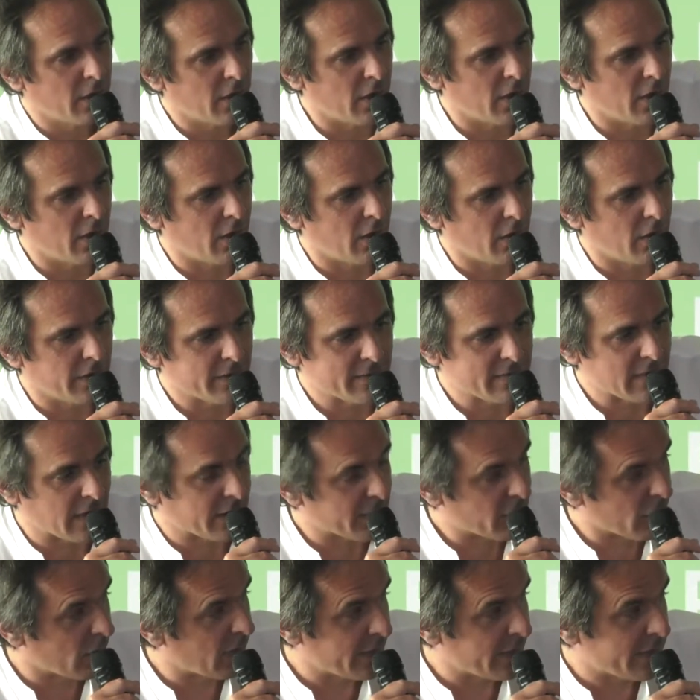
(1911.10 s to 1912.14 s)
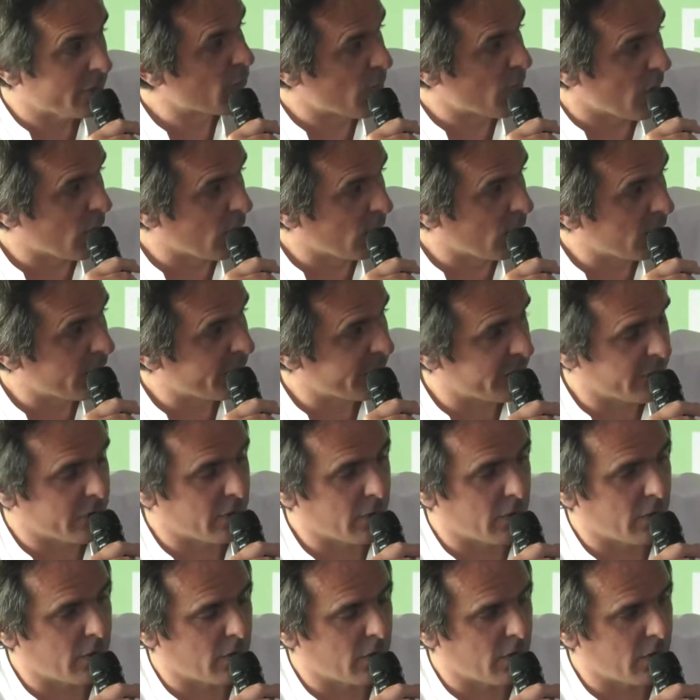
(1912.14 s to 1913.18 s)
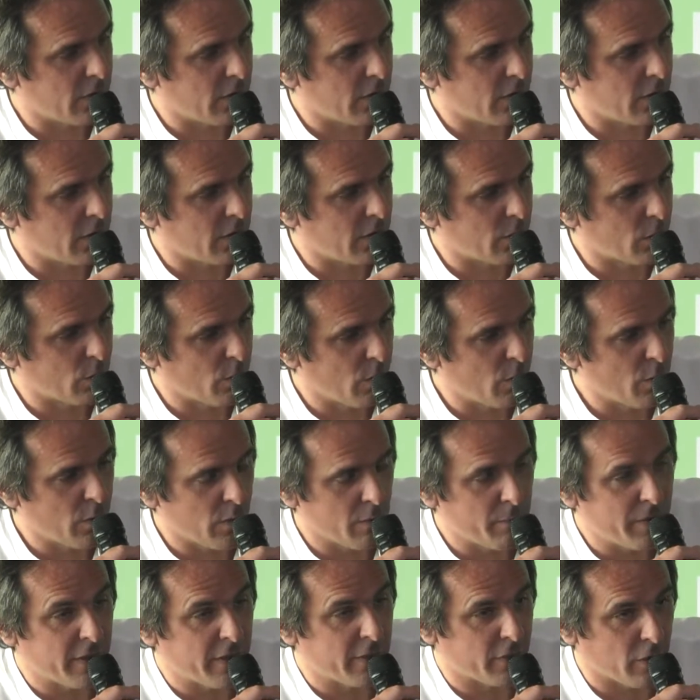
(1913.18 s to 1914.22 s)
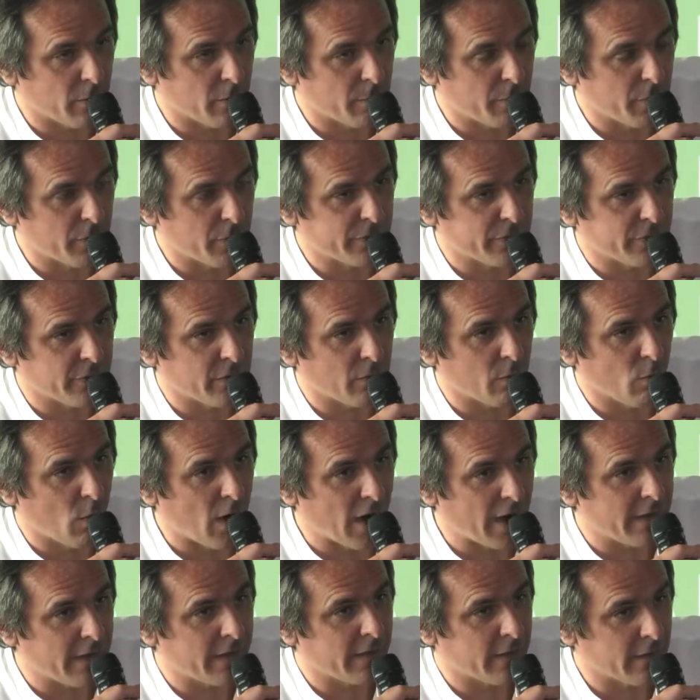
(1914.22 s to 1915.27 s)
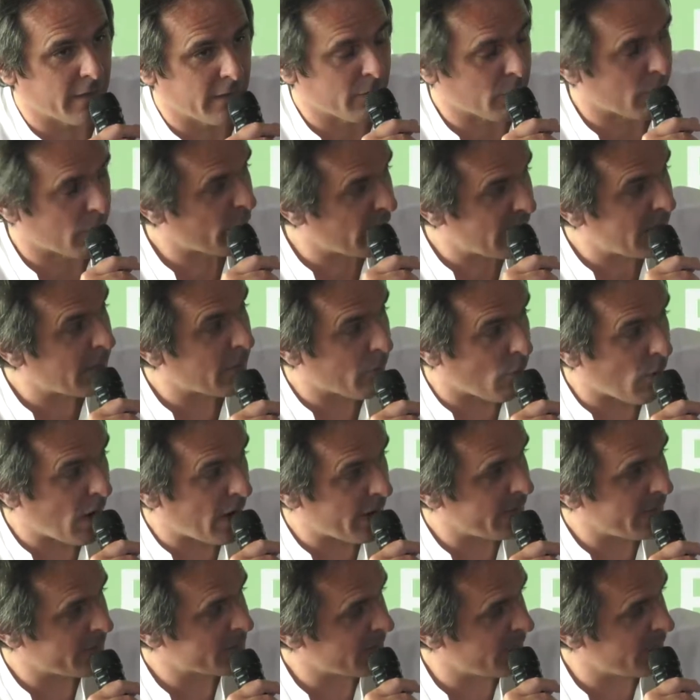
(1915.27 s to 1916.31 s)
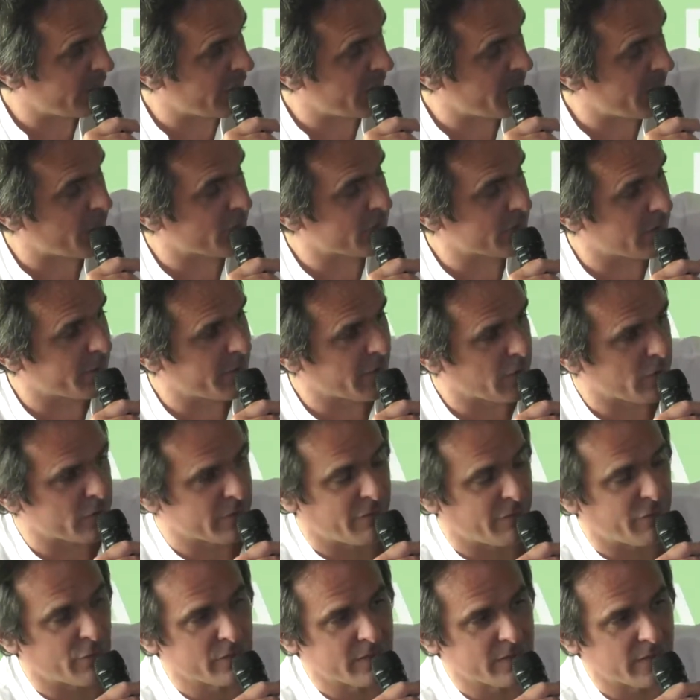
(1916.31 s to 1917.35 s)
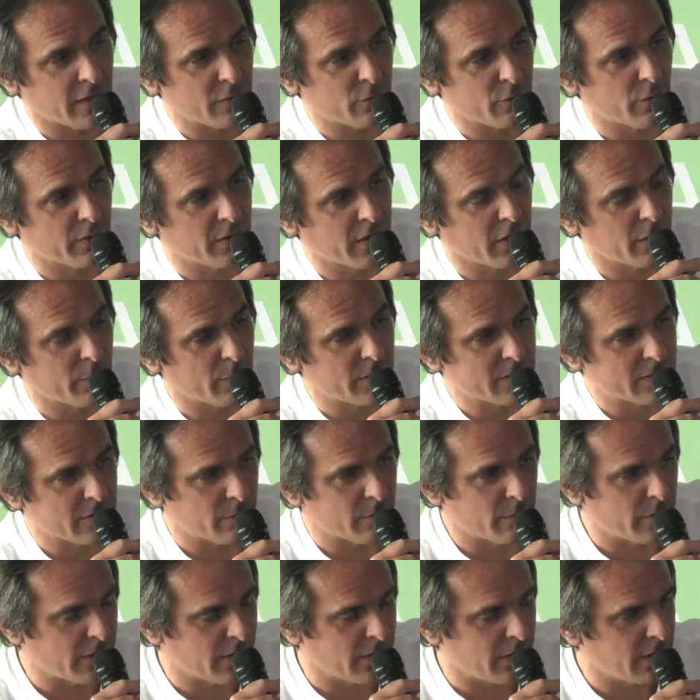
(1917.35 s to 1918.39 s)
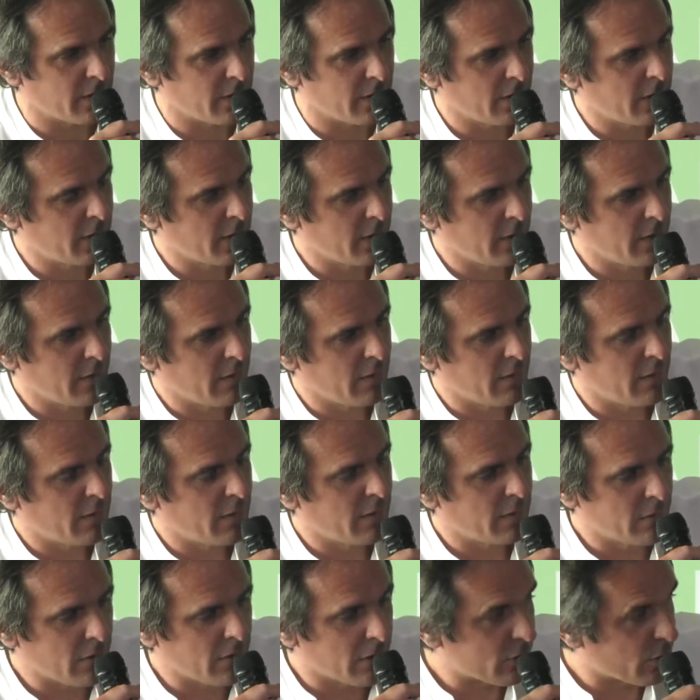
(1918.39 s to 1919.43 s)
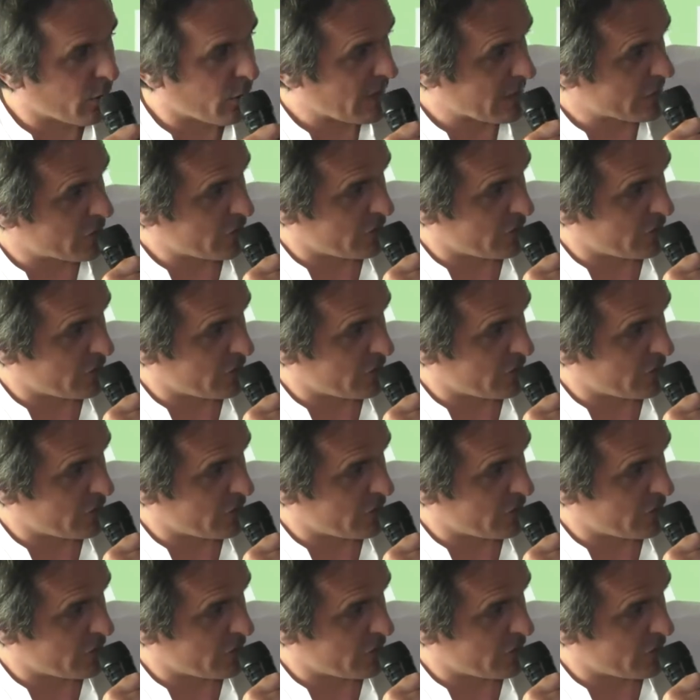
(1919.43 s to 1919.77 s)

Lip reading: It's like a lead role. So who will be the composer? Why? Really why? It's very important, because if you start working with somebody not well